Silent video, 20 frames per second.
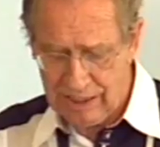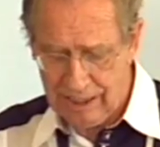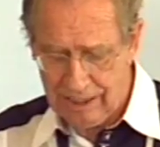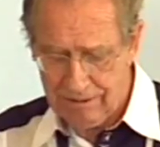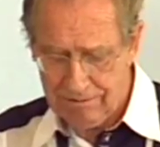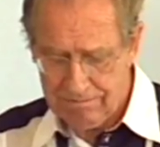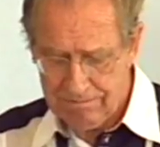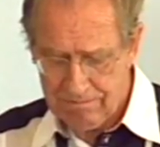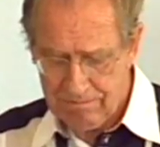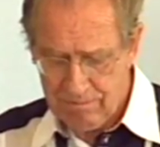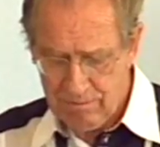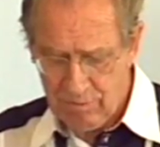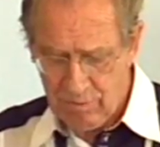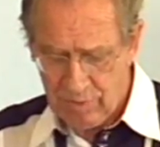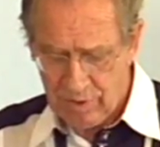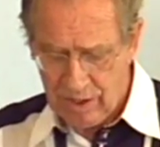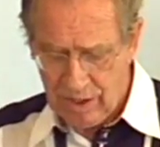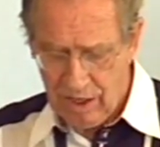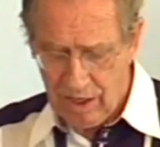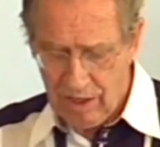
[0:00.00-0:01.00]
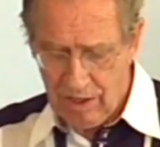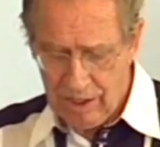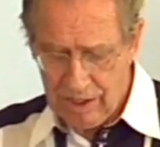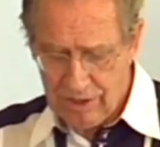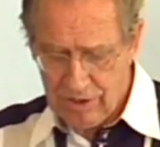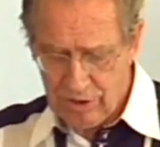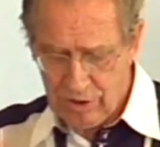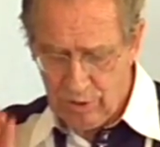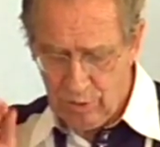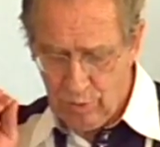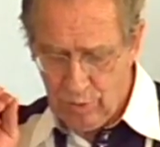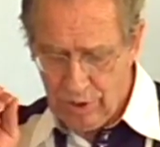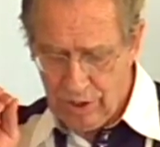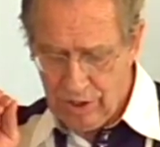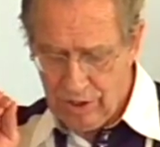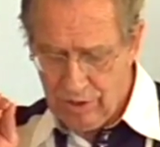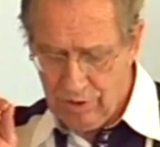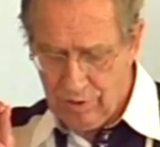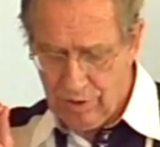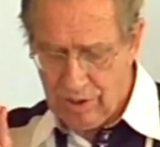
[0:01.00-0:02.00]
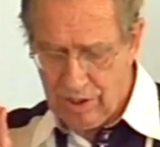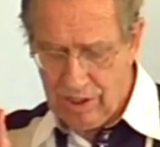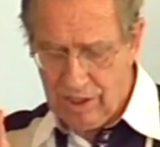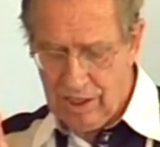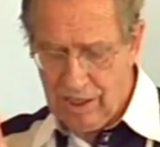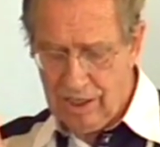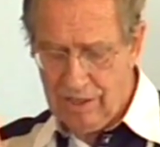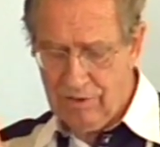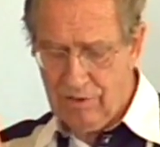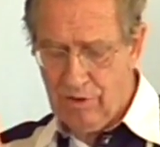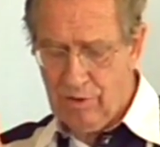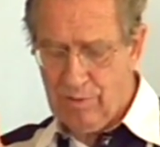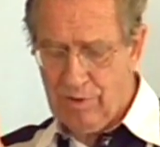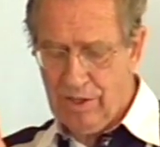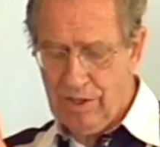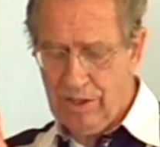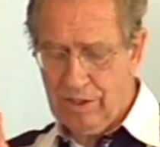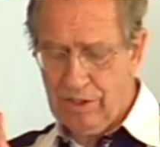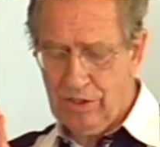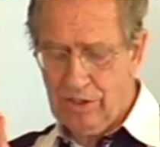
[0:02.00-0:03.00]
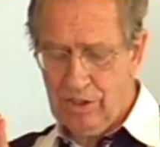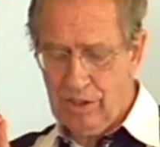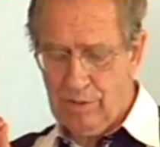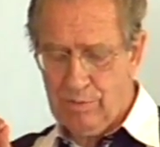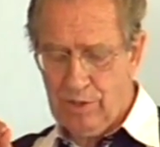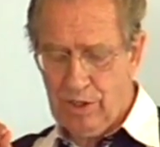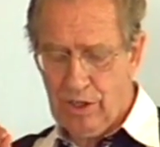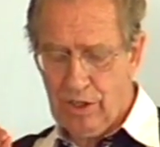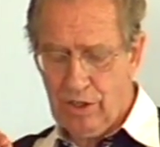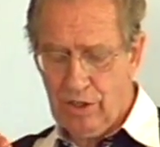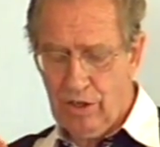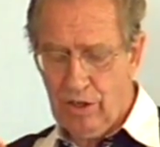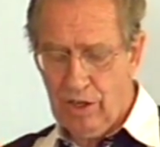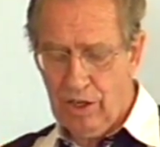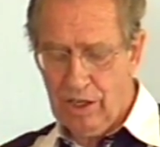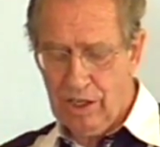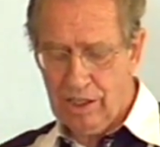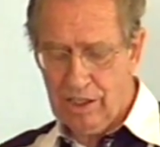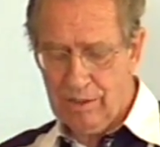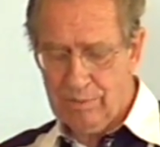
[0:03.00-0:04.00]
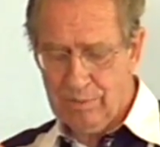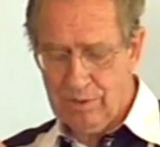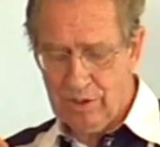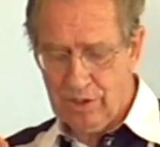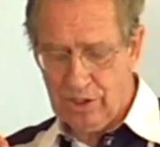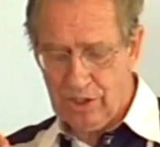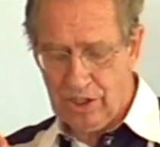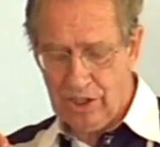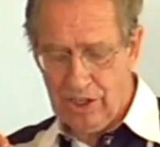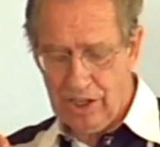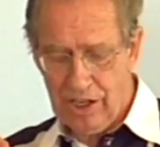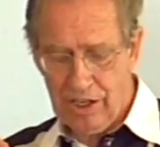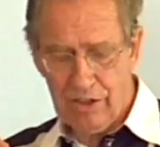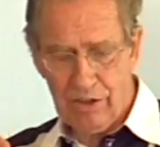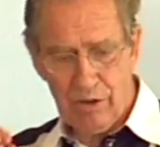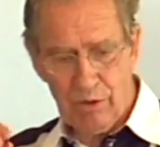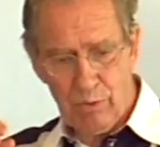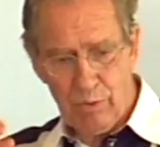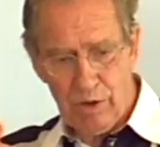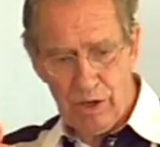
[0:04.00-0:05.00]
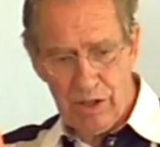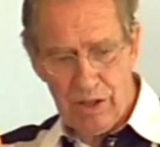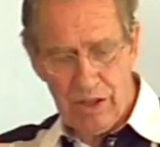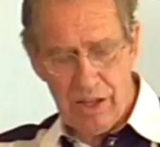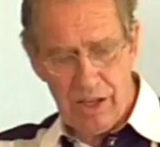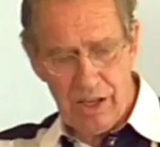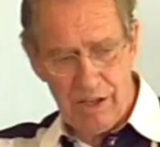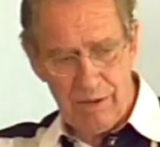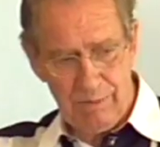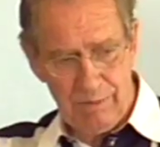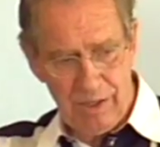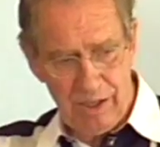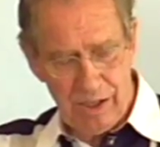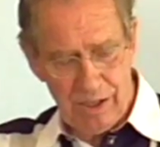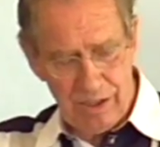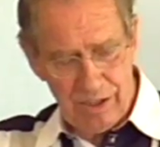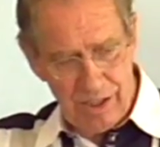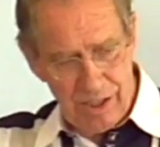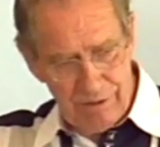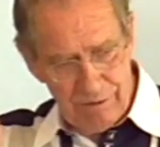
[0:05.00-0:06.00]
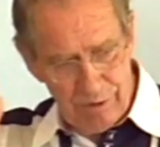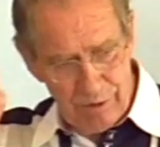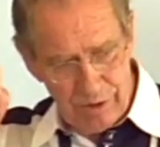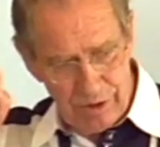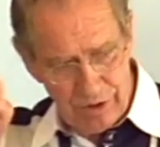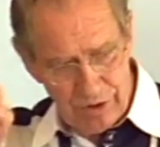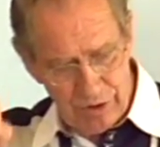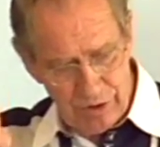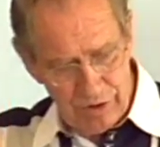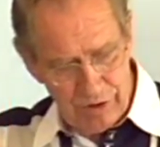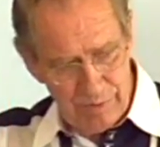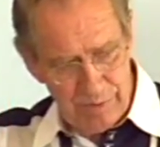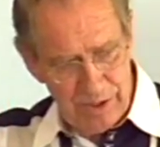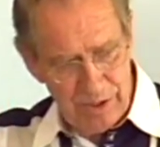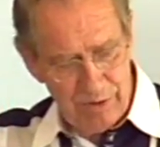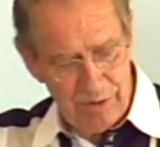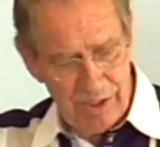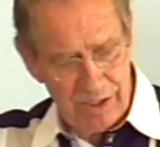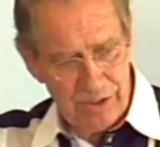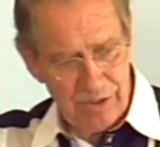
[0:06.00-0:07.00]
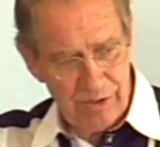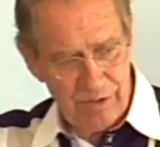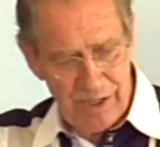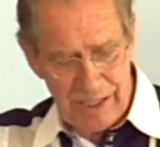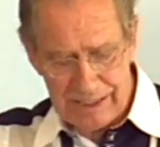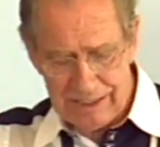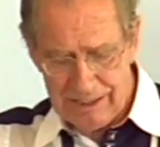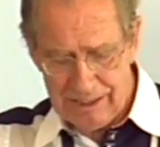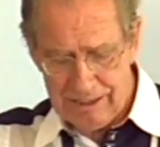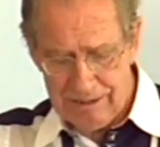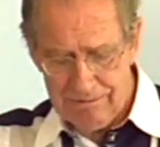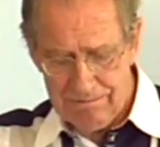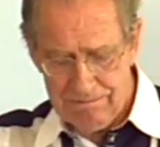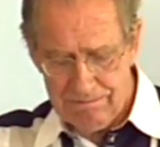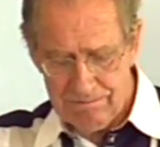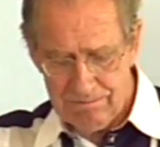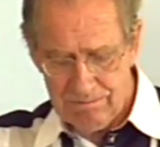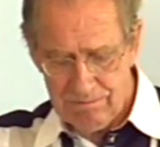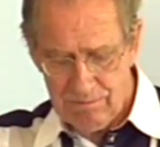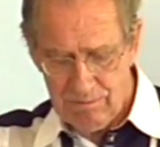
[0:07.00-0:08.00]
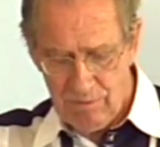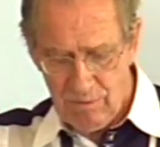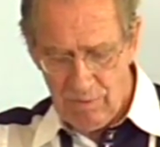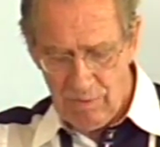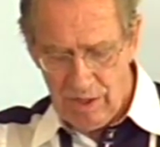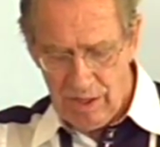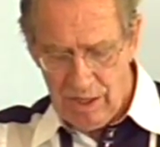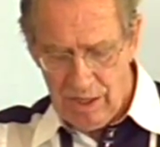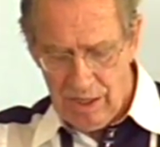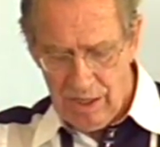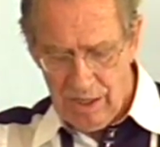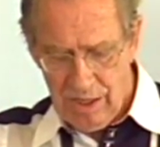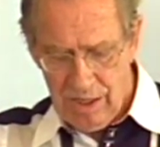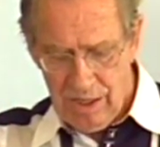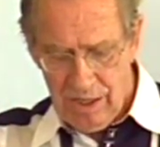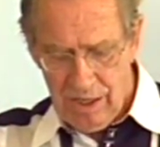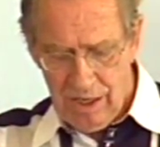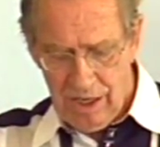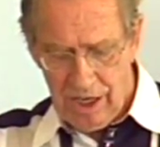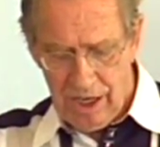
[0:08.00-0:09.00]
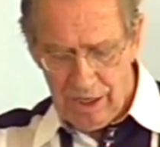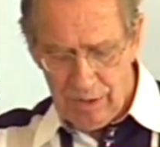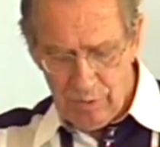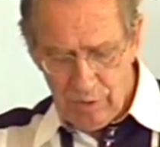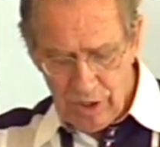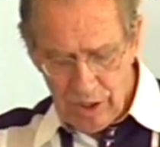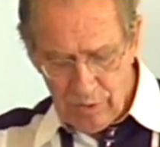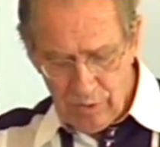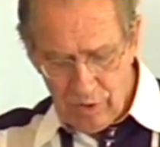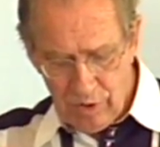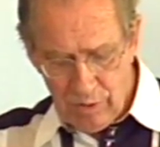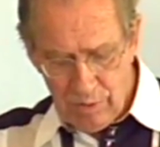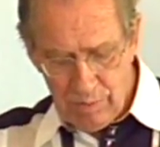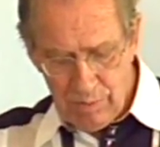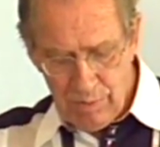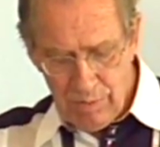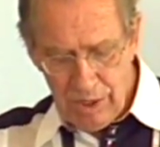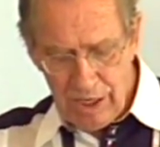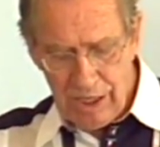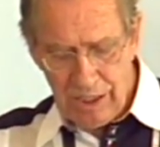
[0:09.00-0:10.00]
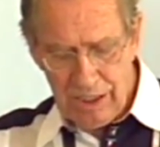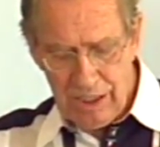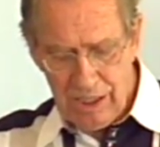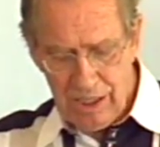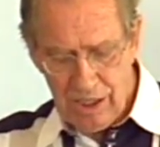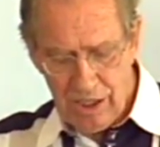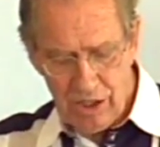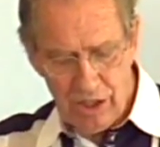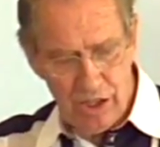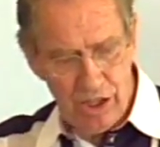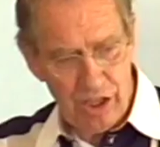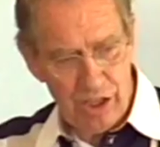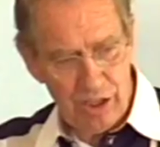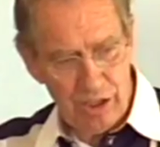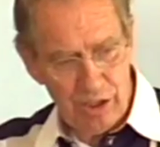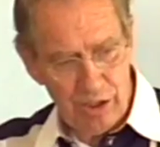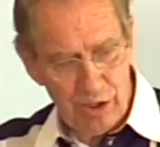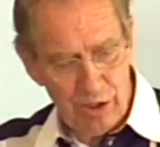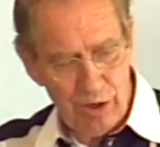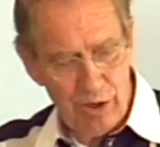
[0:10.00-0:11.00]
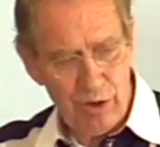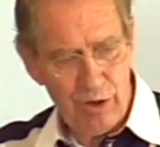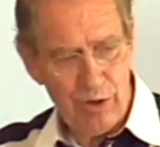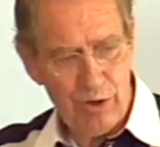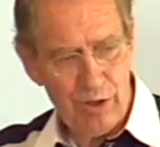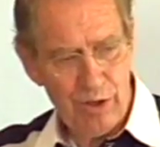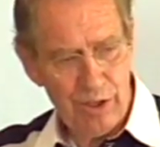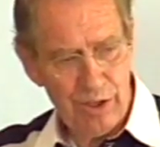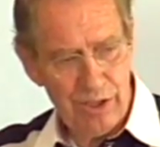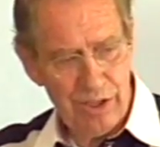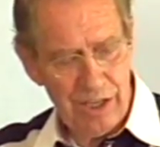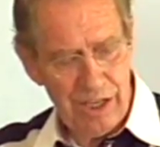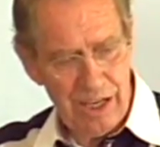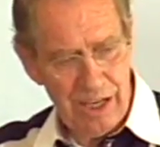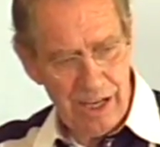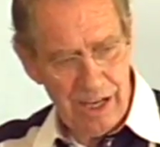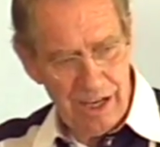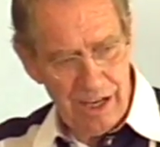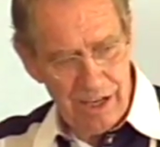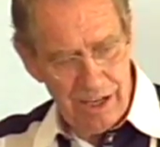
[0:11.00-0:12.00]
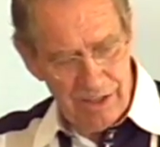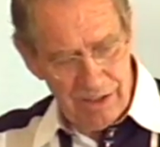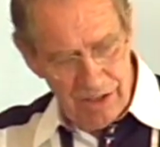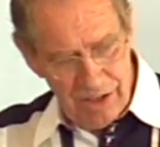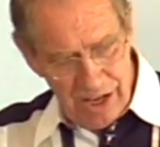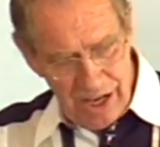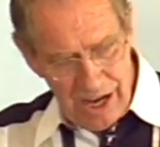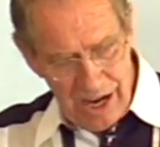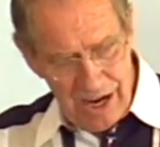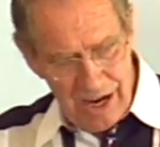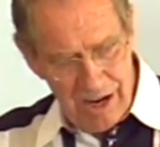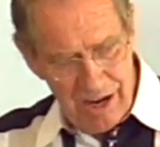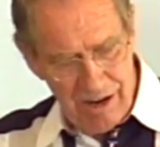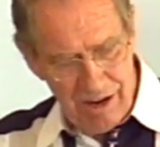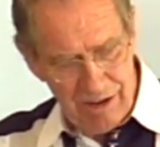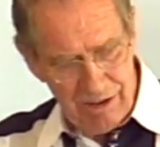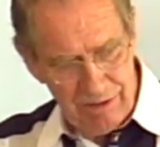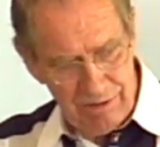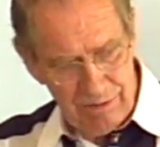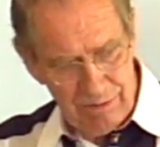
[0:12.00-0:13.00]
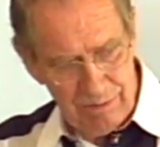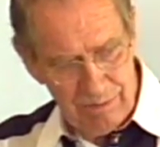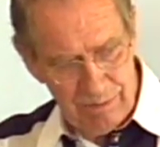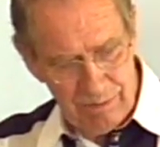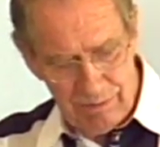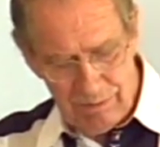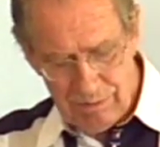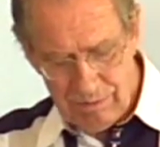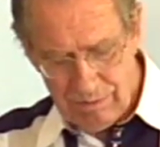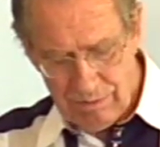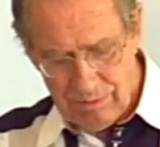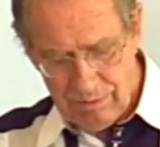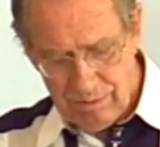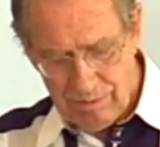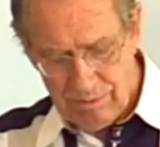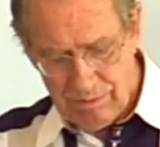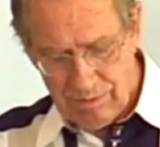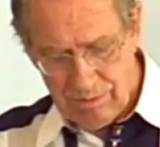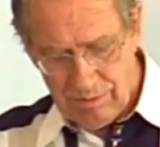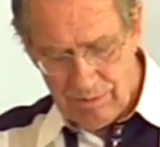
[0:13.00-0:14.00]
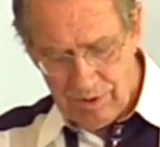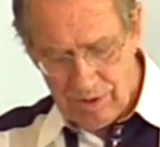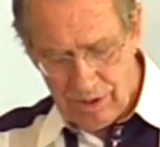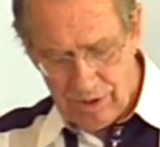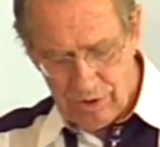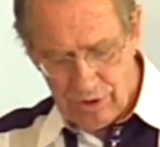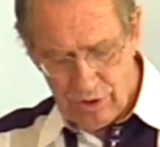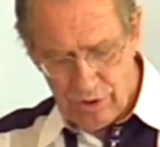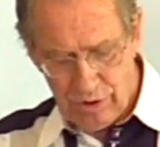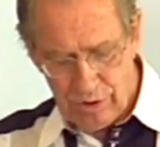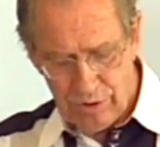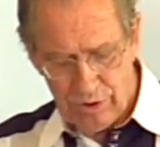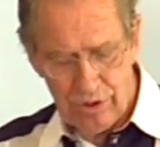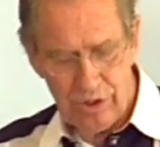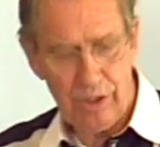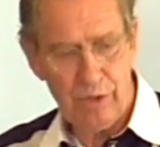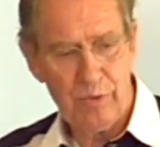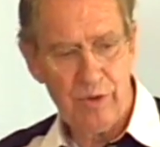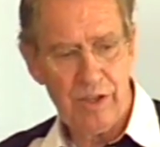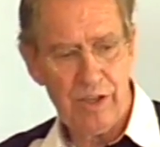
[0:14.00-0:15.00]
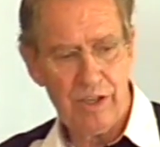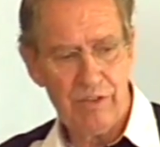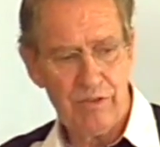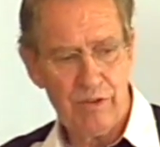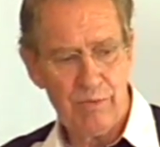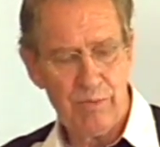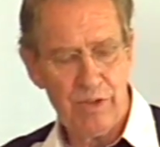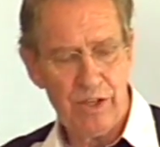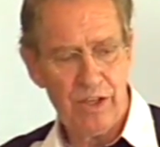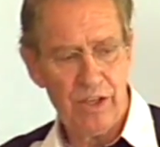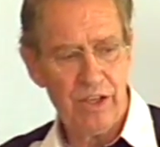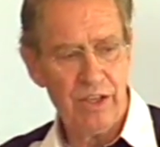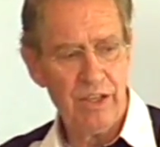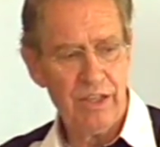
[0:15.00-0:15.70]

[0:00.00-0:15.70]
All right, so we who are alive and remain shall be caught up together with them, our loved ones who have been resurrected. And we will meet the Lord in the air. And so shall we ever be with the